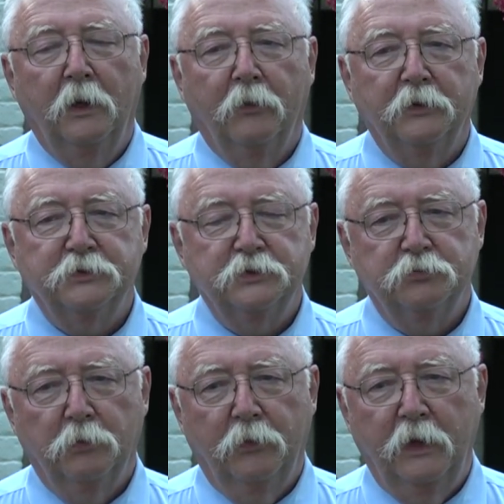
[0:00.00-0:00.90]
This is
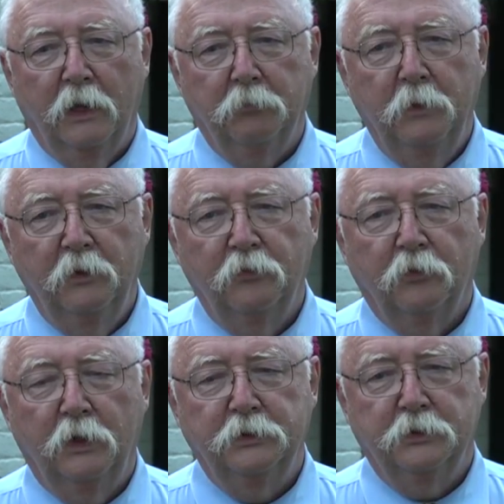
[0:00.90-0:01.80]
where the
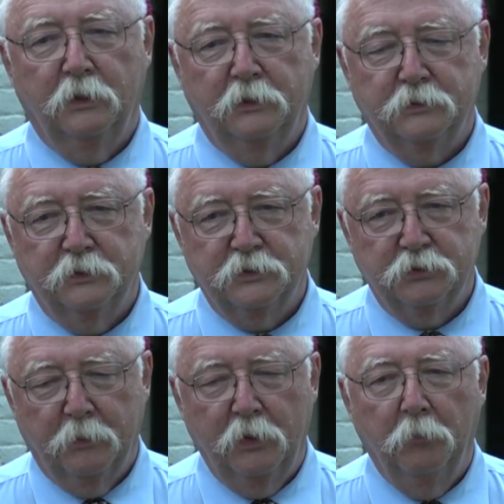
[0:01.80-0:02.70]
administration is. This is
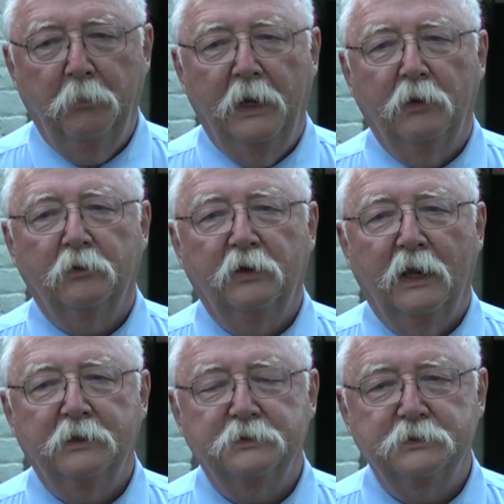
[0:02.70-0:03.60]
where you pay your
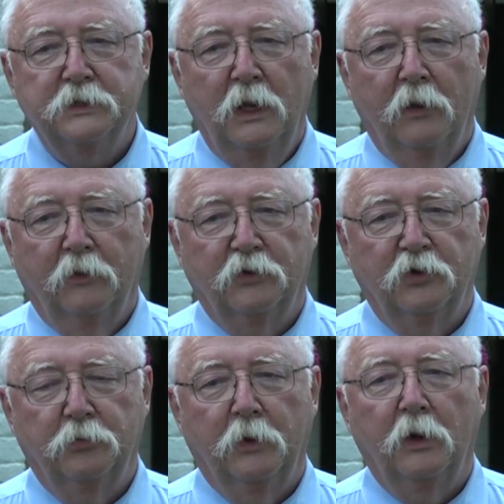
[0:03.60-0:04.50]
taxes. This
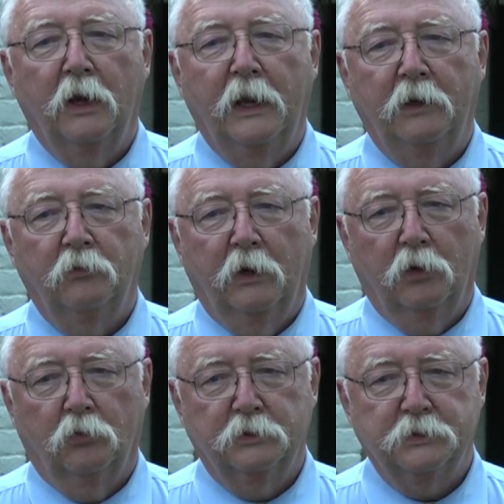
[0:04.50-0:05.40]
is where your land
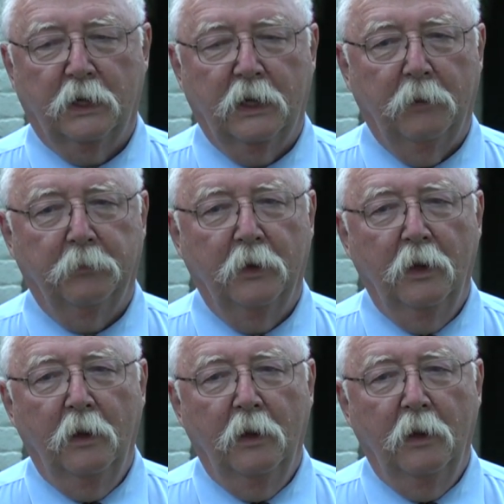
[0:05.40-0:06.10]
records are kept.